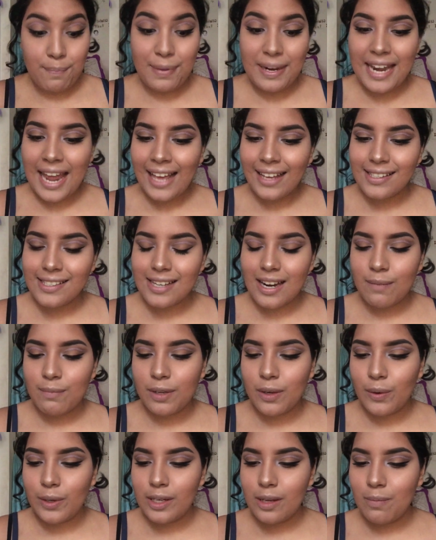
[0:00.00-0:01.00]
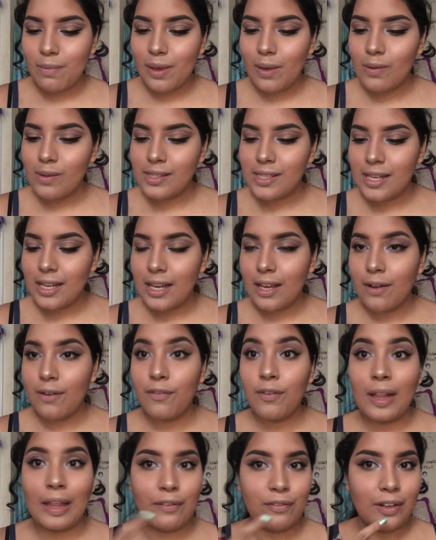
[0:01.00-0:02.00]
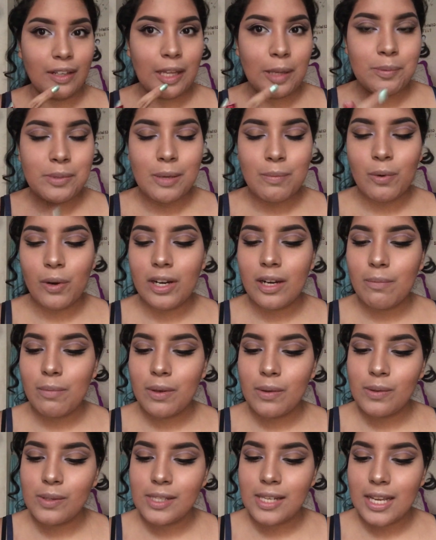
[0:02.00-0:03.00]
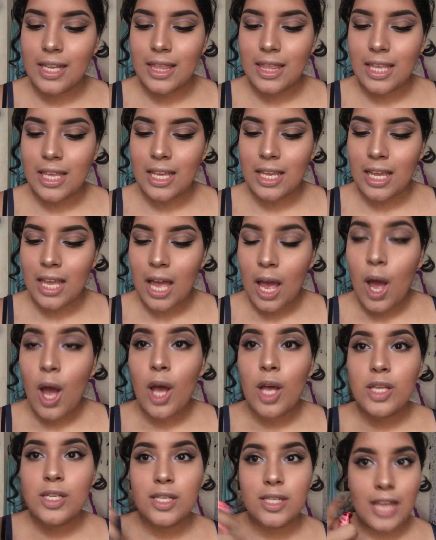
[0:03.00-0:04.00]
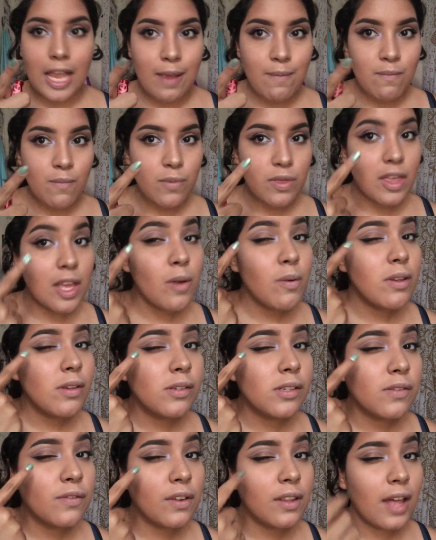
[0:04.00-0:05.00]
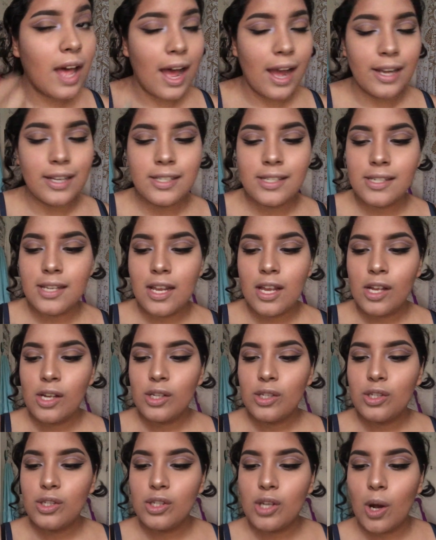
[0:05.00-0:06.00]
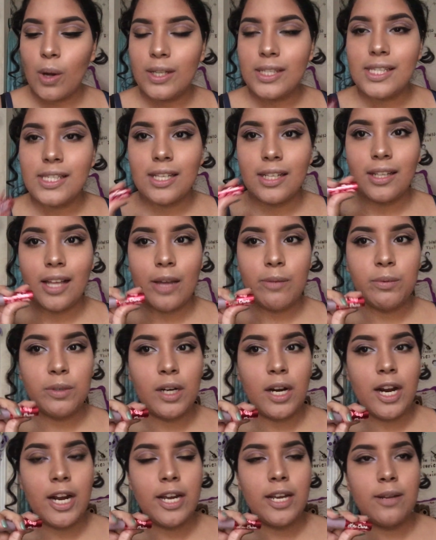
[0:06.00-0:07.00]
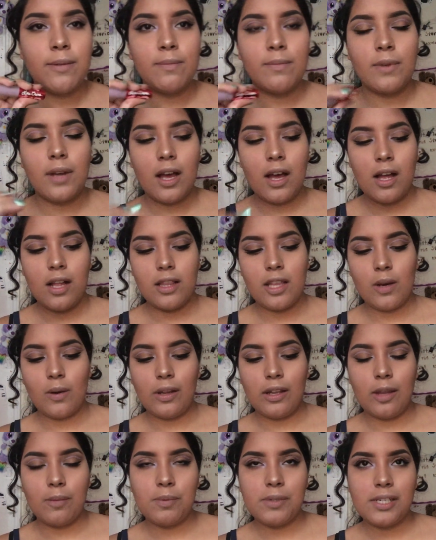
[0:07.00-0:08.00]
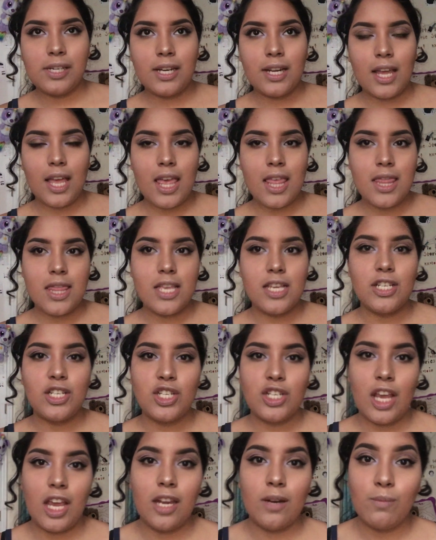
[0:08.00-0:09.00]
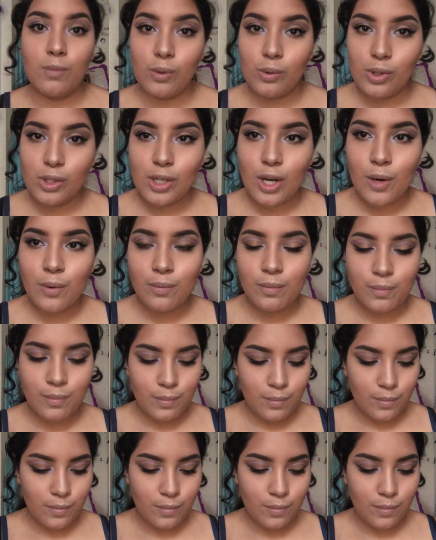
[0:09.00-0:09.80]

But next, I'm going to be using, like for lips, I'm going to be using the same thing we used for the eyes. So it's the Lime Crime liquid lipstick in the shade Moonstone.